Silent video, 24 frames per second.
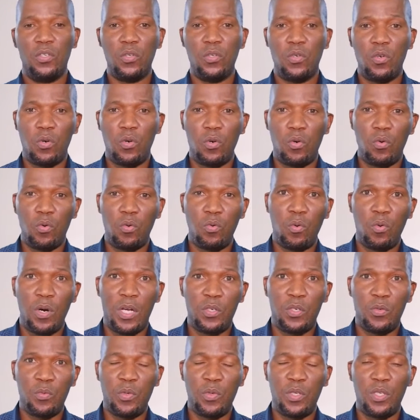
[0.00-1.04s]

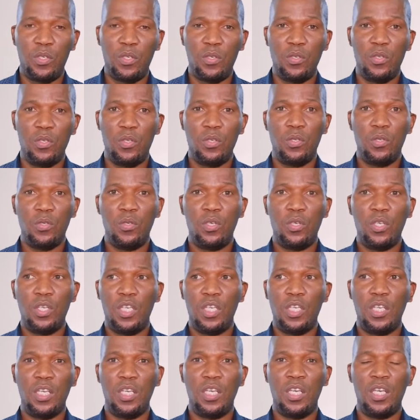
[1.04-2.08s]
what
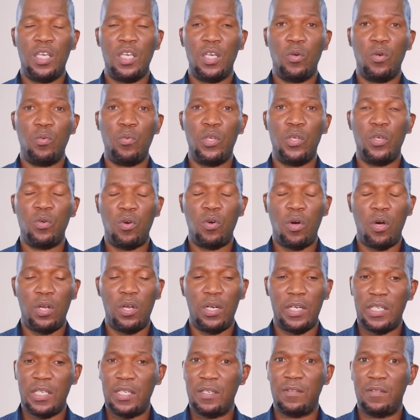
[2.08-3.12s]
we
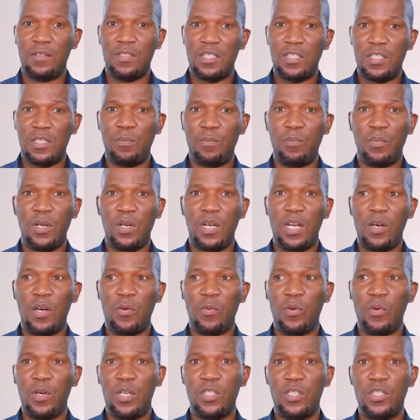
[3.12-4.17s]
call in simple
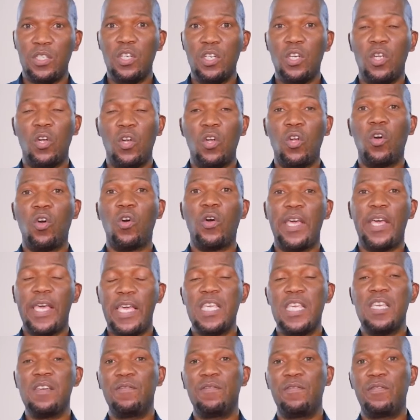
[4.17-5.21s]
language
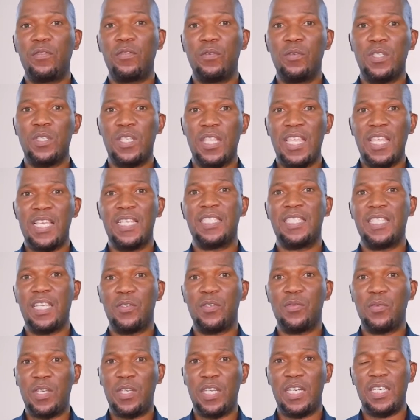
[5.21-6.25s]
low-hanging fruits, things that
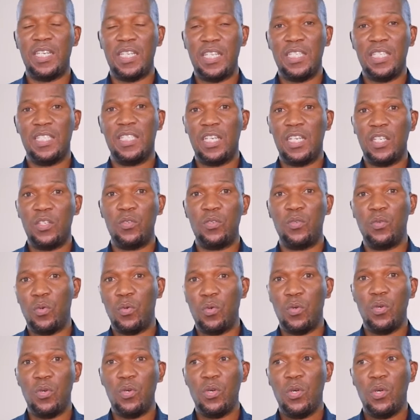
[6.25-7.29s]
you can easily
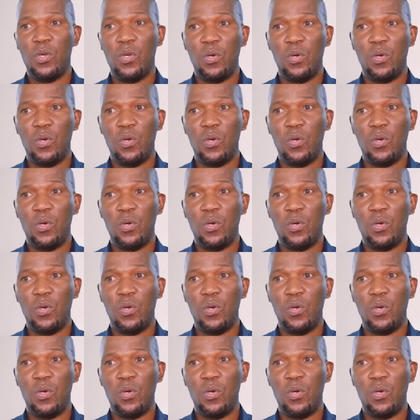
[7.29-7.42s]
do.